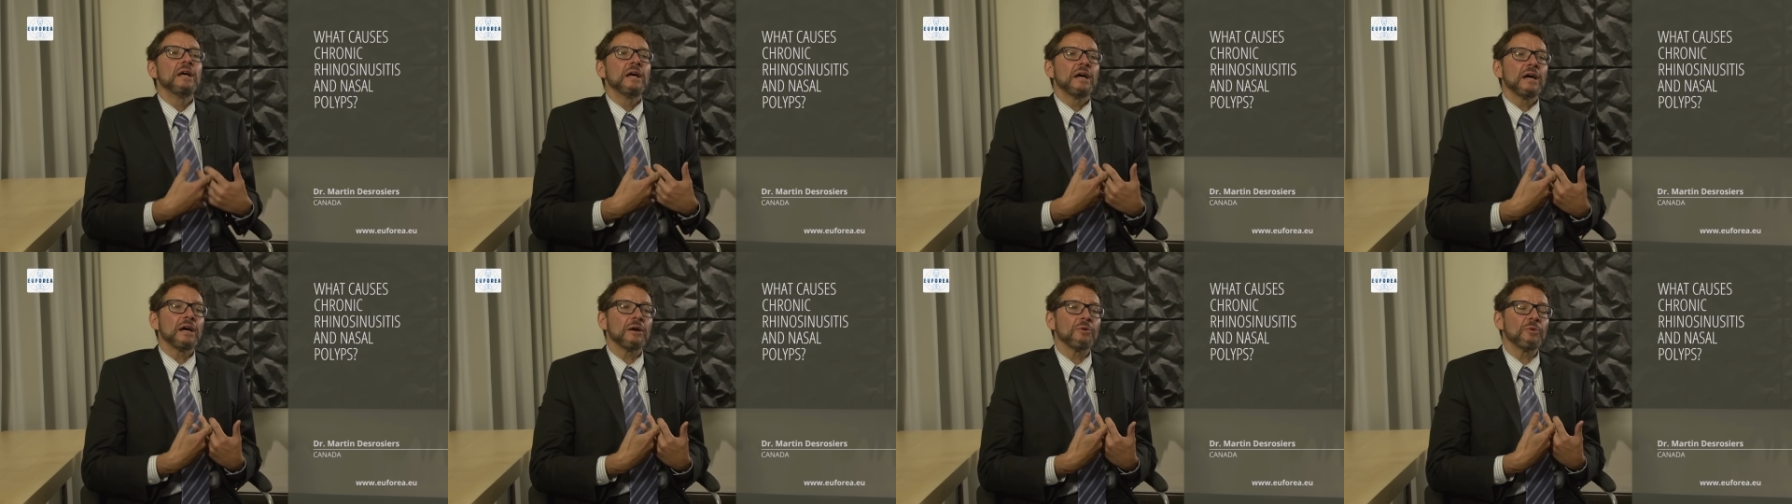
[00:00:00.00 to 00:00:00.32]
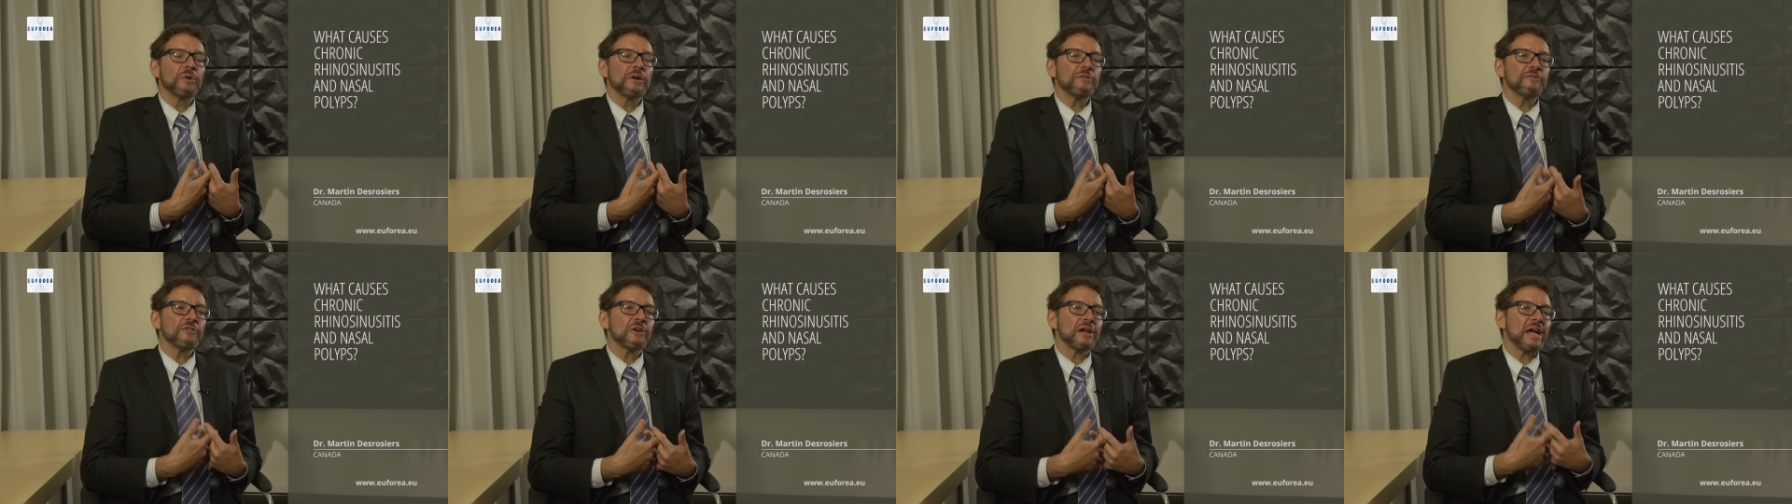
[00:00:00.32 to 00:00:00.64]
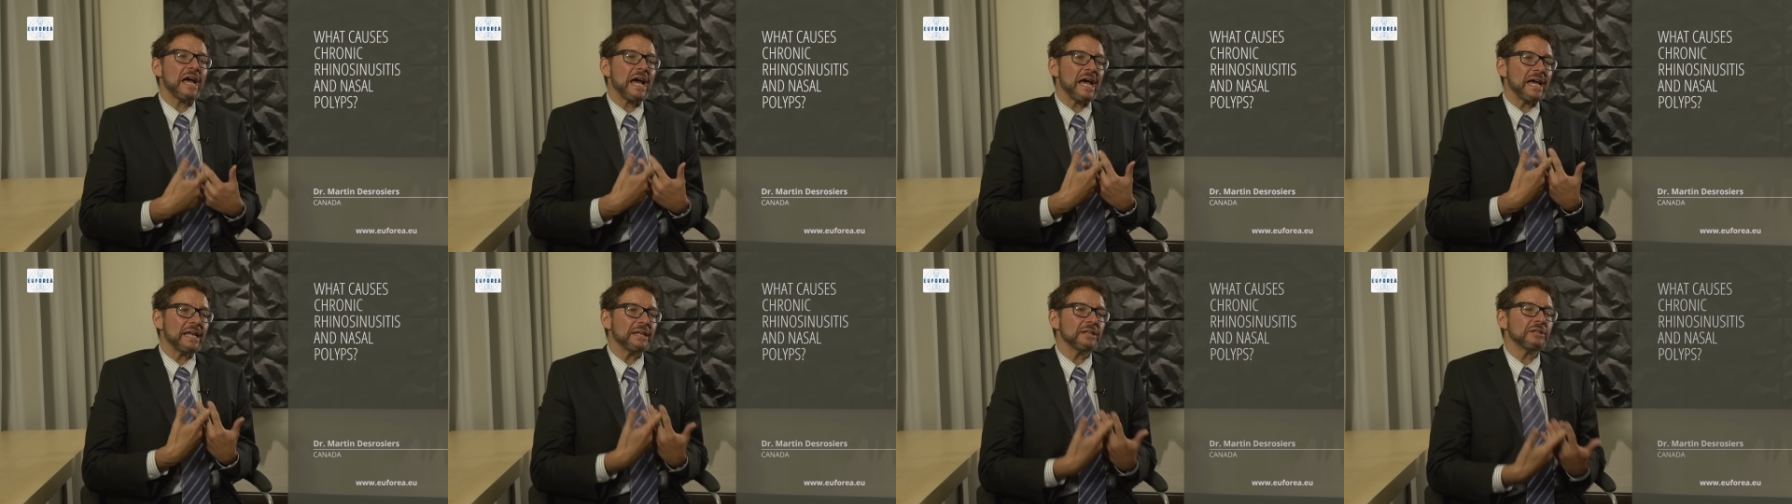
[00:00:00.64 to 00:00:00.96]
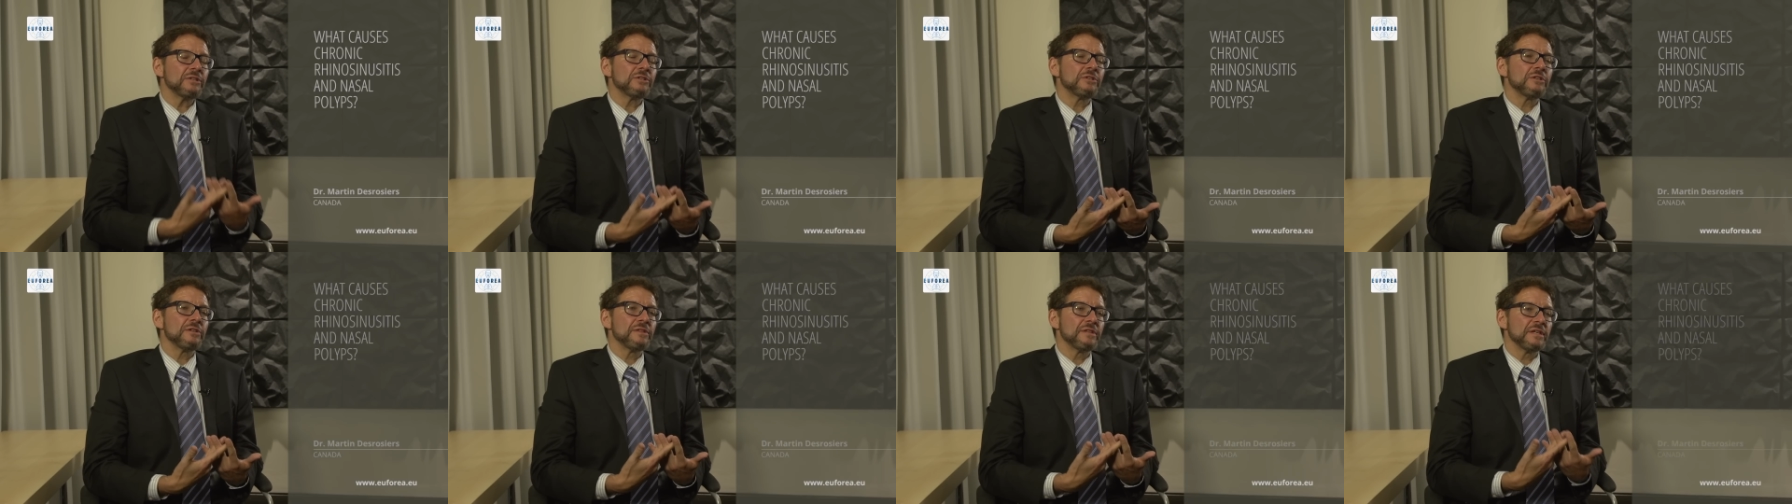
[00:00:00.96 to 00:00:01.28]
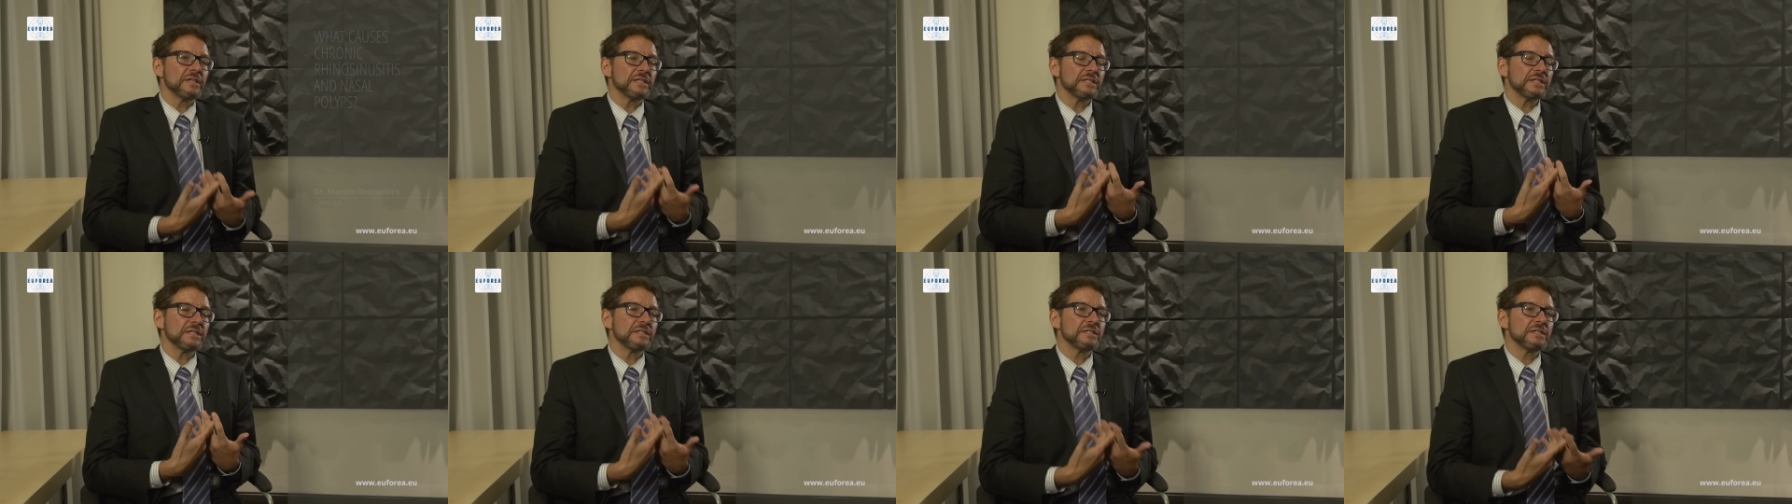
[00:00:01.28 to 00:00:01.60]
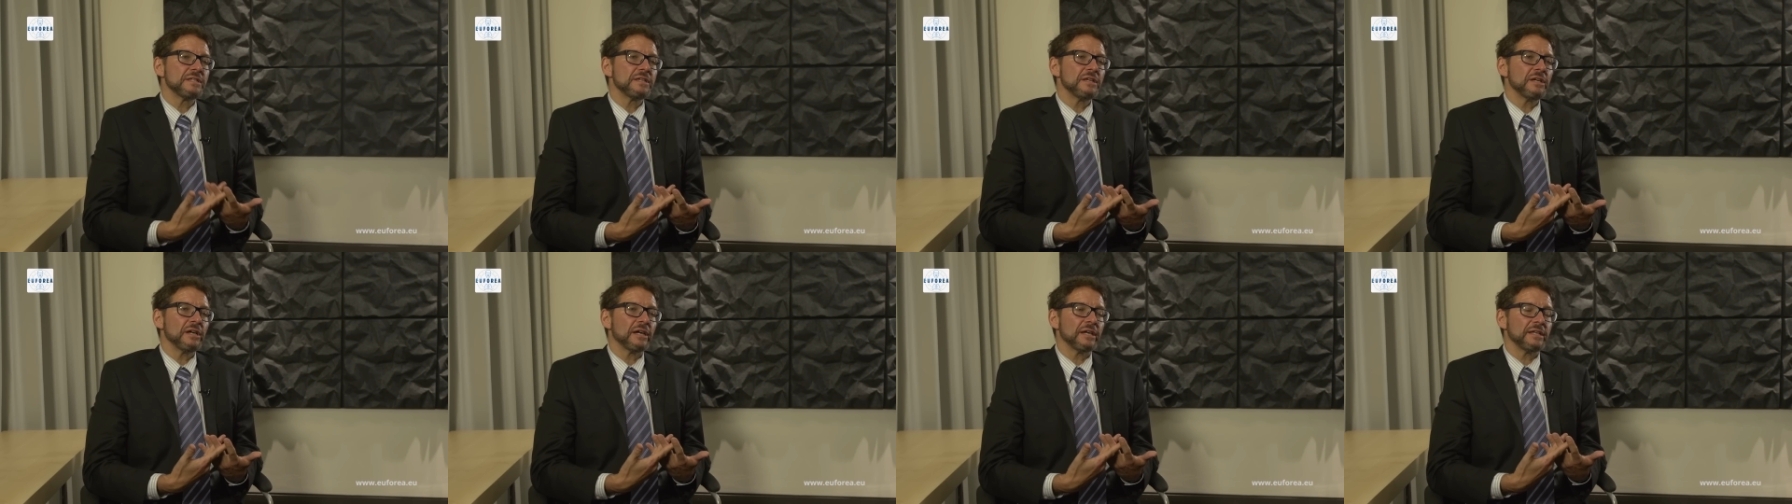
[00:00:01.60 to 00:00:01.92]
However, added to this
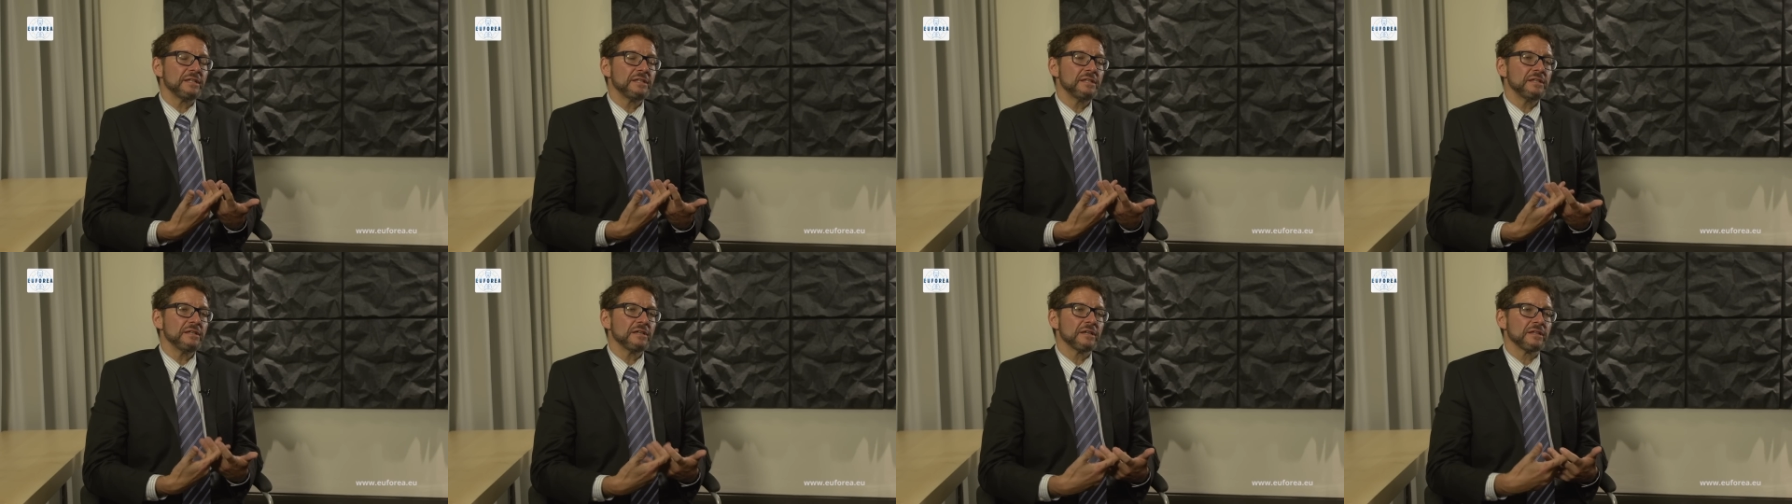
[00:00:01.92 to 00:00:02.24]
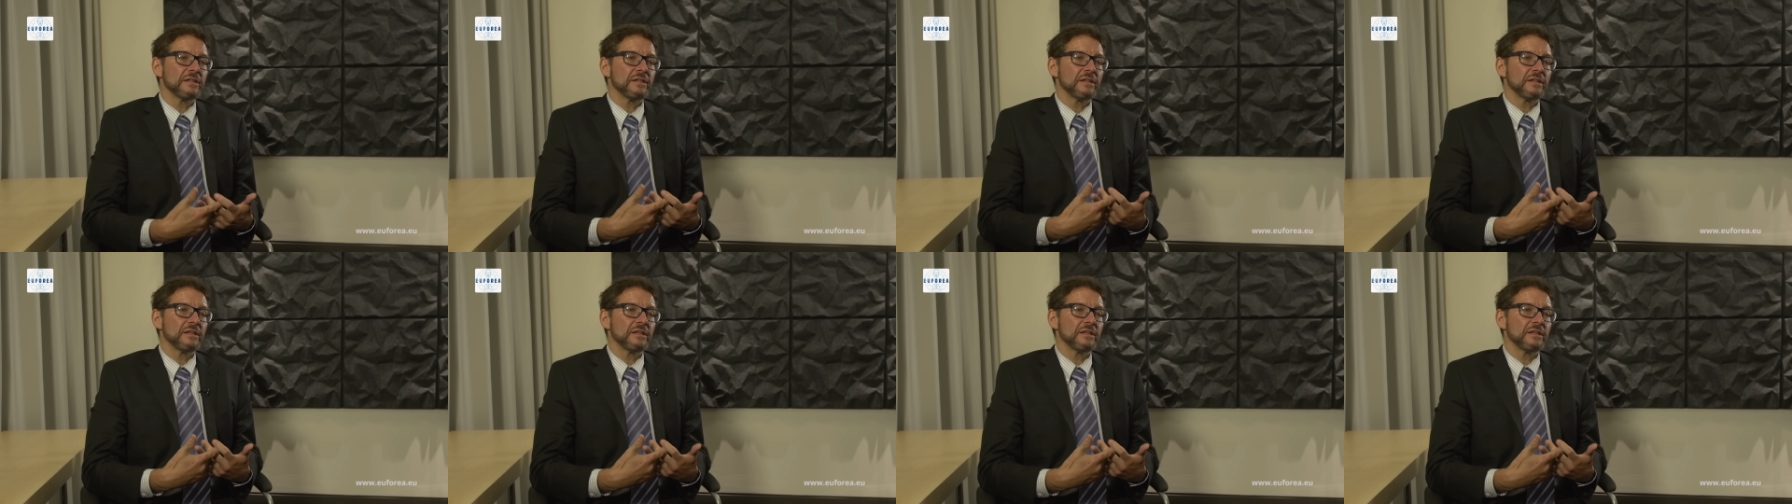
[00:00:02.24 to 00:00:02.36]
is the idea